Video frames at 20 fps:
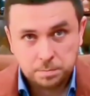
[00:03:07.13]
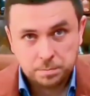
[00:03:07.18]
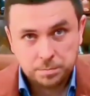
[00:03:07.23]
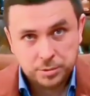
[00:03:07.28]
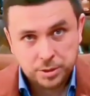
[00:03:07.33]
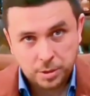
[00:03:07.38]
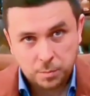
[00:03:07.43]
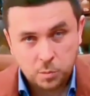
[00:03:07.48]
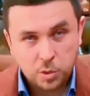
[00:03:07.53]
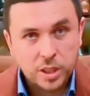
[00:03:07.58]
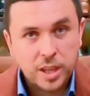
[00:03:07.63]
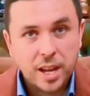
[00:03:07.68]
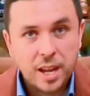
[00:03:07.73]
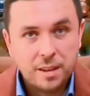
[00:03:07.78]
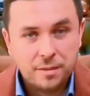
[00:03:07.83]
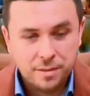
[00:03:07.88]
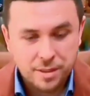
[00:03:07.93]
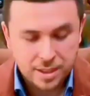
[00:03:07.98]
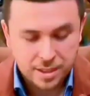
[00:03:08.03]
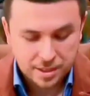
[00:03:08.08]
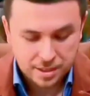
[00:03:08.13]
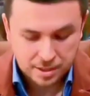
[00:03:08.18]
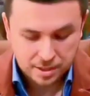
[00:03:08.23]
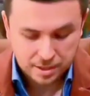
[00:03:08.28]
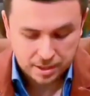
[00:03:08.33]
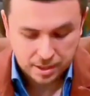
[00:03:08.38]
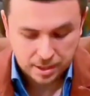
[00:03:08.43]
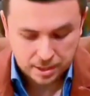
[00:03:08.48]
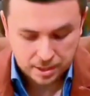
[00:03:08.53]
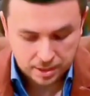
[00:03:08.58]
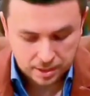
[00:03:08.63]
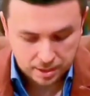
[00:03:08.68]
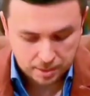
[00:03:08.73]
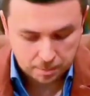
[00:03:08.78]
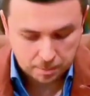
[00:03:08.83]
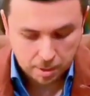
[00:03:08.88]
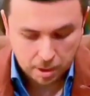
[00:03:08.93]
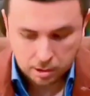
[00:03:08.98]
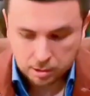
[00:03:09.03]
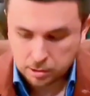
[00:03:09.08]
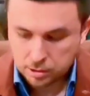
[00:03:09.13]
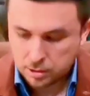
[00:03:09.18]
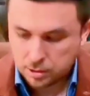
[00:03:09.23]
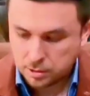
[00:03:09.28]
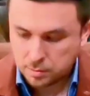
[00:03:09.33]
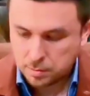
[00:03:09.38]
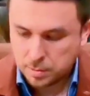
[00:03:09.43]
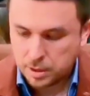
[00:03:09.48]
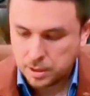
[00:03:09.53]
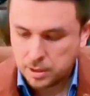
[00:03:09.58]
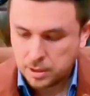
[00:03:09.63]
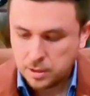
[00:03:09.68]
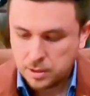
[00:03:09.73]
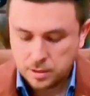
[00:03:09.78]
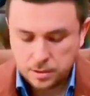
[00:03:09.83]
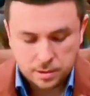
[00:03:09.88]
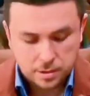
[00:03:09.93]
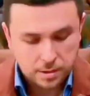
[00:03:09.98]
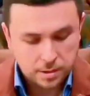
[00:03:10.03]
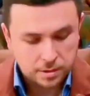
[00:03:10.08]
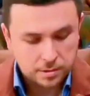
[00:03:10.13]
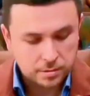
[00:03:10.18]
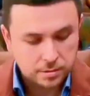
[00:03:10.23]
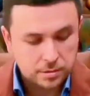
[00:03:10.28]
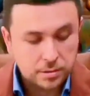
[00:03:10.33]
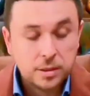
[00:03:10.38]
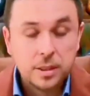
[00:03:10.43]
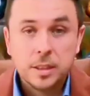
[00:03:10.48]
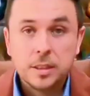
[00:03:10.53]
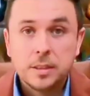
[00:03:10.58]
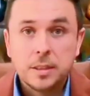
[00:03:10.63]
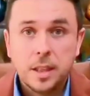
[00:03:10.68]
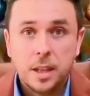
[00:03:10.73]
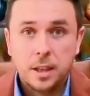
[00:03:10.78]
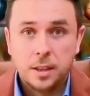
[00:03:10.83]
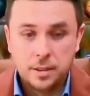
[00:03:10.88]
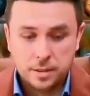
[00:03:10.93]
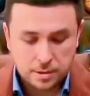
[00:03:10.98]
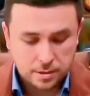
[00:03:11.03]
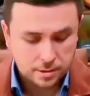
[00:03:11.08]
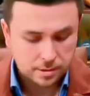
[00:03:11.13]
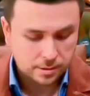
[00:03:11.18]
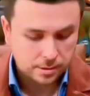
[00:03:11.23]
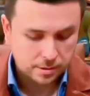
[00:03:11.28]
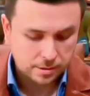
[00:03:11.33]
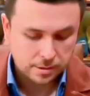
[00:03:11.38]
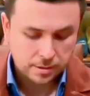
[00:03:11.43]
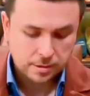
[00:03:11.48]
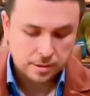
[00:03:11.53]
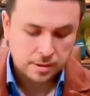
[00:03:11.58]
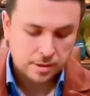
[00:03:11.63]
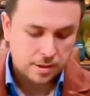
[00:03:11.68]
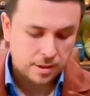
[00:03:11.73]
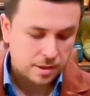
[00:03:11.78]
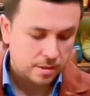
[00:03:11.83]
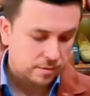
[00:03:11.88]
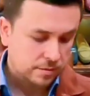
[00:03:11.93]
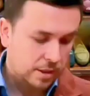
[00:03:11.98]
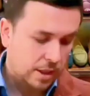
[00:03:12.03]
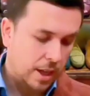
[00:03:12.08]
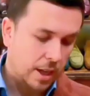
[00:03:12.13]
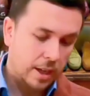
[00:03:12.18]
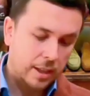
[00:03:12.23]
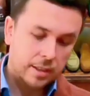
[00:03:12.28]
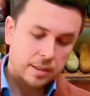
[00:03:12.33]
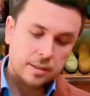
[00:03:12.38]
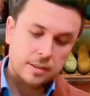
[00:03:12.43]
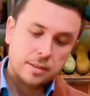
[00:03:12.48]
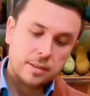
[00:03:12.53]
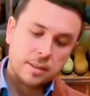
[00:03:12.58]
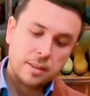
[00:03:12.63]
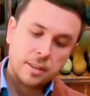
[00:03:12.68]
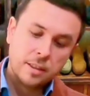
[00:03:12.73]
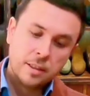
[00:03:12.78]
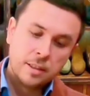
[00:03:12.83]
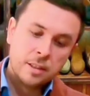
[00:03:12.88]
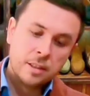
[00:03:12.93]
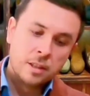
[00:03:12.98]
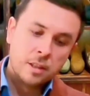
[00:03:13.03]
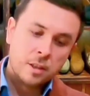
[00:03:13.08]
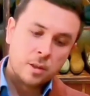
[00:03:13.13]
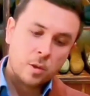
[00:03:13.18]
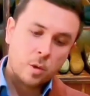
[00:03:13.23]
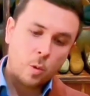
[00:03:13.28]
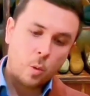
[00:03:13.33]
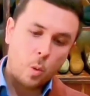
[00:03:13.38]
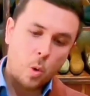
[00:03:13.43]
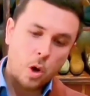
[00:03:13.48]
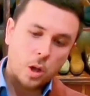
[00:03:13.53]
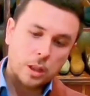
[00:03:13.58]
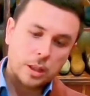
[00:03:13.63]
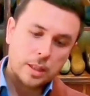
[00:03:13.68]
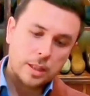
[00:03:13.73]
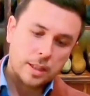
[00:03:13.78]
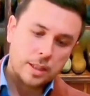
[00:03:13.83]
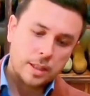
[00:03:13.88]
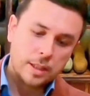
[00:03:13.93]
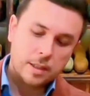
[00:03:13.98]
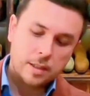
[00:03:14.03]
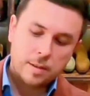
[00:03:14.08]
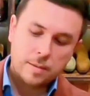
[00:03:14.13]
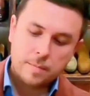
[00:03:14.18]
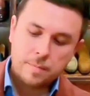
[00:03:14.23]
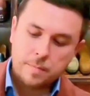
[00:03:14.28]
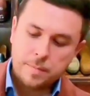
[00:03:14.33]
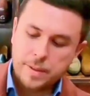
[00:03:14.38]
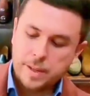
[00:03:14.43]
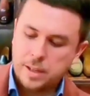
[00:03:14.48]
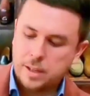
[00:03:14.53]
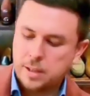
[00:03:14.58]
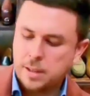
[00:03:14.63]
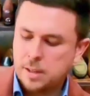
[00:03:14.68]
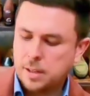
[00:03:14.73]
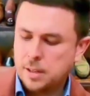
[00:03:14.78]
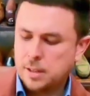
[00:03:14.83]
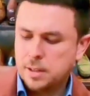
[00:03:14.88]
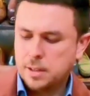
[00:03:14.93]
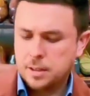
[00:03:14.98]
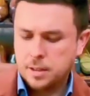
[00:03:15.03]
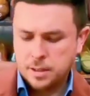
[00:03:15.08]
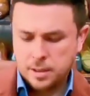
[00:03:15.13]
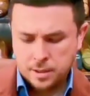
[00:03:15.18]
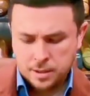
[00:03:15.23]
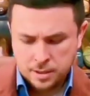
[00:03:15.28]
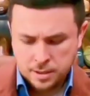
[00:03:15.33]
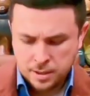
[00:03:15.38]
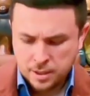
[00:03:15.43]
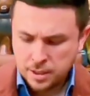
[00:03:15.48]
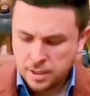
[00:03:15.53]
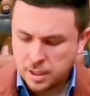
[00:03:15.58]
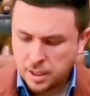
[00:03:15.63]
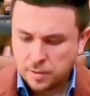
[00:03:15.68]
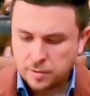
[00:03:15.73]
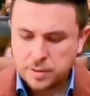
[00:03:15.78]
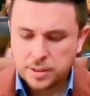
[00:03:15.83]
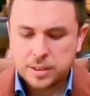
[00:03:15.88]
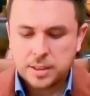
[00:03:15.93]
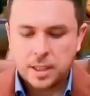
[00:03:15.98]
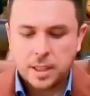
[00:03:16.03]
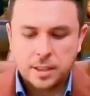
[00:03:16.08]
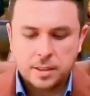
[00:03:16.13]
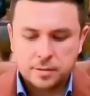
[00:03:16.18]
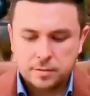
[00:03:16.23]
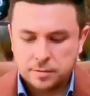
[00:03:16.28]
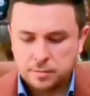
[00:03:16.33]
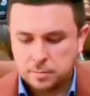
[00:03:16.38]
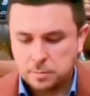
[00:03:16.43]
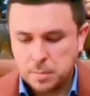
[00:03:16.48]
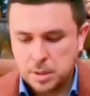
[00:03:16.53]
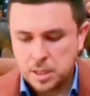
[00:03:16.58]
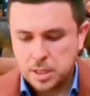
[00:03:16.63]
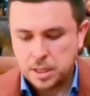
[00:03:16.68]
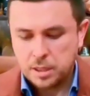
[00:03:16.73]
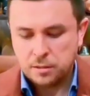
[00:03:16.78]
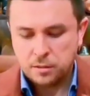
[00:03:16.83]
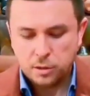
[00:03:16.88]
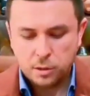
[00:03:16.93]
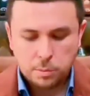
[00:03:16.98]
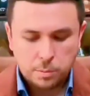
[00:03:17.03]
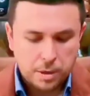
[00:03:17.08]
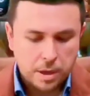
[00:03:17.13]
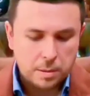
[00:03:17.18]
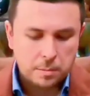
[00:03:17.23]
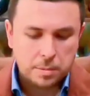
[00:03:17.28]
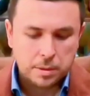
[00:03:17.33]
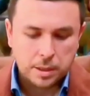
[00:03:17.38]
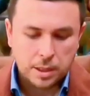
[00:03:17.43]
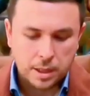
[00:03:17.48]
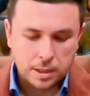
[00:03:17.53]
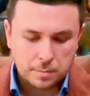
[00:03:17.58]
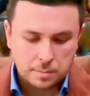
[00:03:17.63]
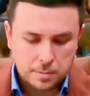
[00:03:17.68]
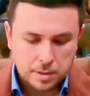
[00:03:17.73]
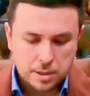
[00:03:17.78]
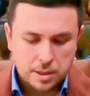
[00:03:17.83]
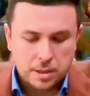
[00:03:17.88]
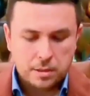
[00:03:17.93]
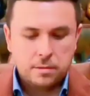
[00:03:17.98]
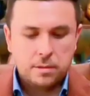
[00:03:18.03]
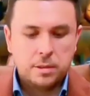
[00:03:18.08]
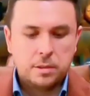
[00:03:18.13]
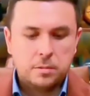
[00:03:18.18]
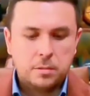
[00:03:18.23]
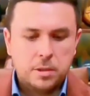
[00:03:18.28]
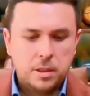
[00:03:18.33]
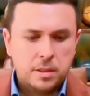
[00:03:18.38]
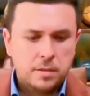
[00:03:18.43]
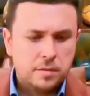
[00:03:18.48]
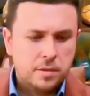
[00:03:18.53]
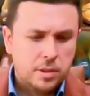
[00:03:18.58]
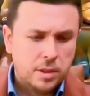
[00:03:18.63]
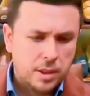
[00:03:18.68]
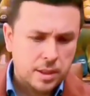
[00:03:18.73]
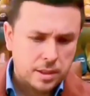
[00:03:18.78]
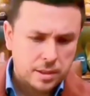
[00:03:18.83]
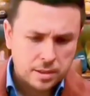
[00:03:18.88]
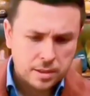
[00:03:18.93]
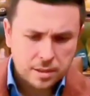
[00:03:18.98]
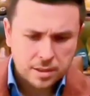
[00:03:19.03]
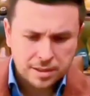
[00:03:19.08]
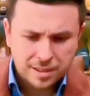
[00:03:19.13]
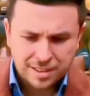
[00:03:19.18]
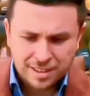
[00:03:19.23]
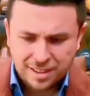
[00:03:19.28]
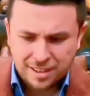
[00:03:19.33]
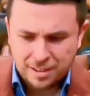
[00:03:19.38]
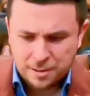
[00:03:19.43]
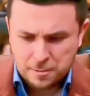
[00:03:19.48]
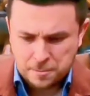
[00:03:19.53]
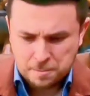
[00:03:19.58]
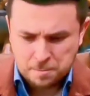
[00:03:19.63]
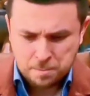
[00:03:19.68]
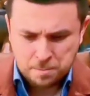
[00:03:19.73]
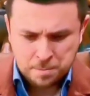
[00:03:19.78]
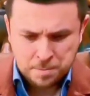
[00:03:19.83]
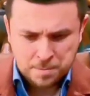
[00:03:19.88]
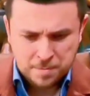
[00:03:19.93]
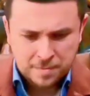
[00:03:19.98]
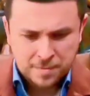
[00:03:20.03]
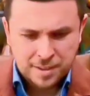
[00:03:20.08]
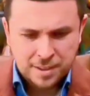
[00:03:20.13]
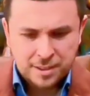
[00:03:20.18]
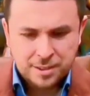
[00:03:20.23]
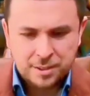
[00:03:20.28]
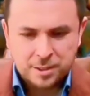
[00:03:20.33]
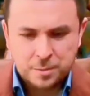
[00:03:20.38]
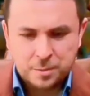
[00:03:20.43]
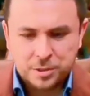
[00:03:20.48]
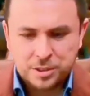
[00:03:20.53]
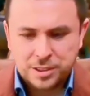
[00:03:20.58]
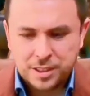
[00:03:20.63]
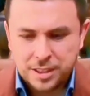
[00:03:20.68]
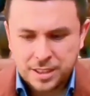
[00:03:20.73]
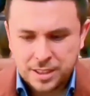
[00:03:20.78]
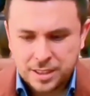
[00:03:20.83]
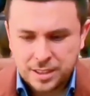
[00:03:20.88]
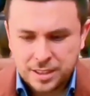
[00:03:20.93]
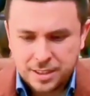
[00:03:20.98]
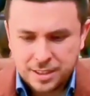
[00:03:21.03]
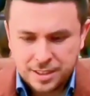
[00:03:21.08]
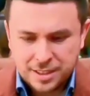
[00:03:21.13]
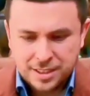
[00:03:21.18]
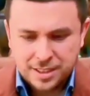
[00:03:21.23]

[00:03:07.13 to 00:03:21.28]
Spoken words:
somewhat heavy boxes, but you can tell this is of the highest quality of this kind of material, paper-like material, whatever it is. It's almost like a